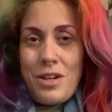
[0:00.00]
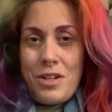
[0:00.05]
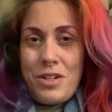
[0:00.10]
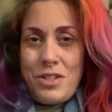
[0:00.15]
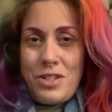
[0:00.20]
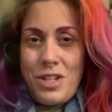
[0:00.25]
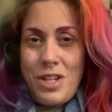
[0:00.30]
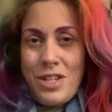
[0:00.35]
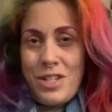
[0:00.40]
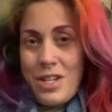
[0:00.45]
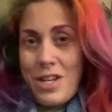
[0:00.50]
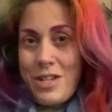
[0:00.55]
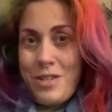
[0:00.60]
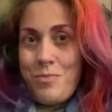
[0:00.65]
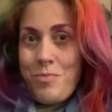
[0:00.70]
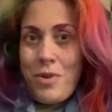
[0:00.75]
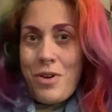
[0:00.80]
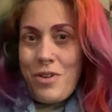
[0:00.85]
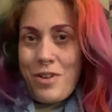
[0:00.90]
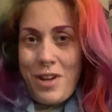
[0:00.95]
she shed
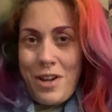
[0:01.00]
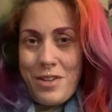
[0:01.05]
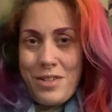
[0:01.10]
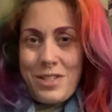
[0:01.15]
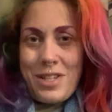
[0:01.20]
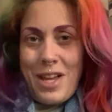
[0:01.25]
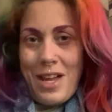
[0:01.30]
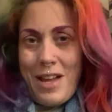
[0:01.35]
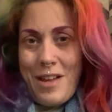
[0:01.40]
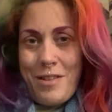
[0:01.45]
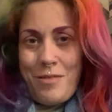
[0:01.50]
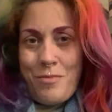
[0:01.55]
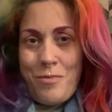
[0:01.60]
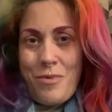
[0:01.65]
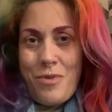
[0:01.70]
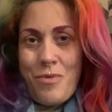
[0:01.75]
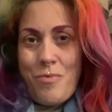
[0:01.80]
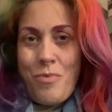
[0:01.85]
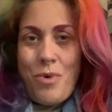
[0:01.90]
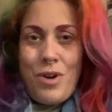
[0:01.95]
where I go to get
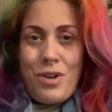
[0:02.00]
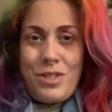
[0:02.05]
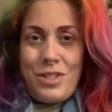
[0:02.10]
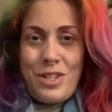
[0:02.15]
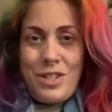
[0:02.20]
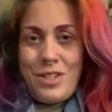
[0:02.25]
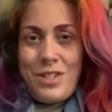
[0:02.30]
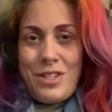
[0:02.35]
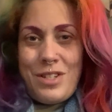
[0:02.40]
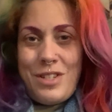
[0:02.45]
work done,